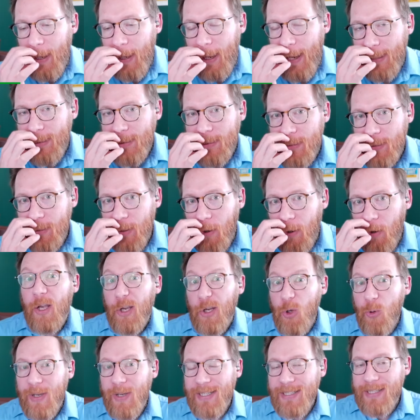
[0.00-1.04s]
And so
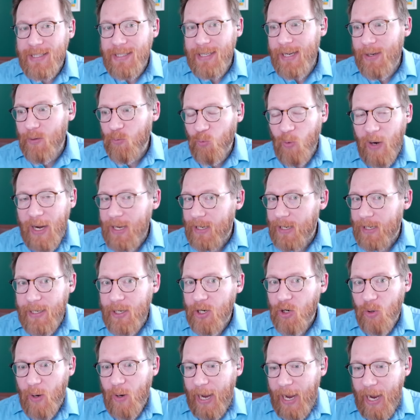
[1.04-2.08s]
you can see right
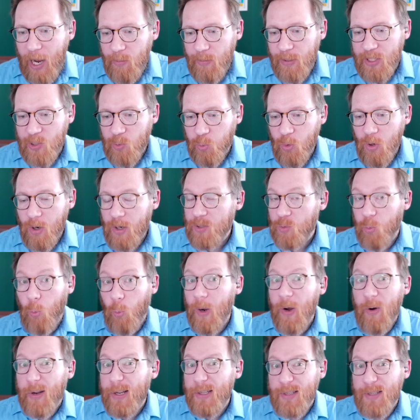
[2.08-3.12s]
here how this works.
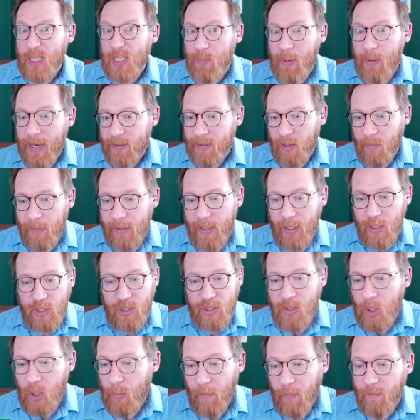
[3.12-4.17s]
Wilken's expected to be a
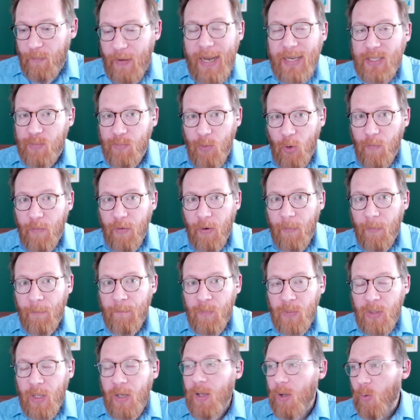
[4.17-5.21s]
super fast mover.
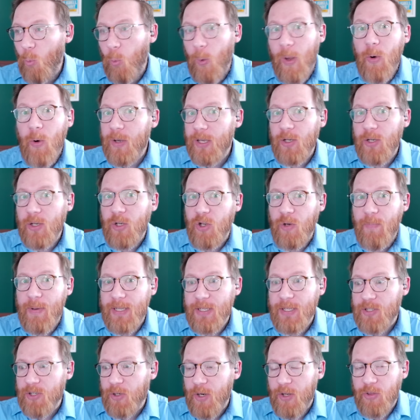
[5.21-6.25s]
Wilken could be
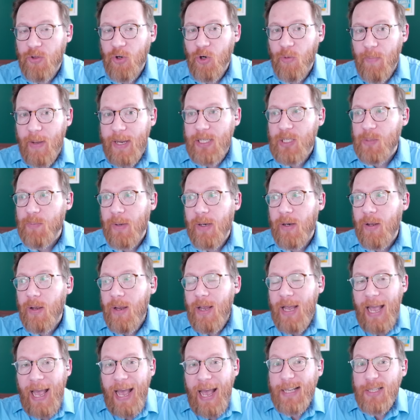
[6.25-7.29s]
the starting third baseman
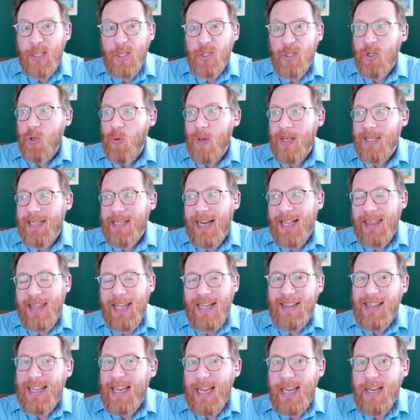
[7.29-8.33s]
as soon as I
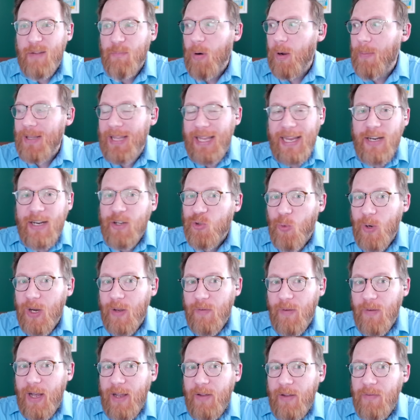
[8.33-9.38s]
think probably the end of
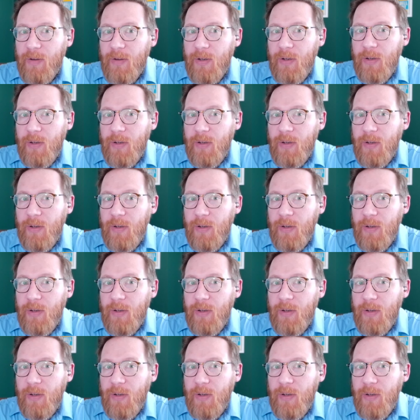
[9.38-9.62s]
25.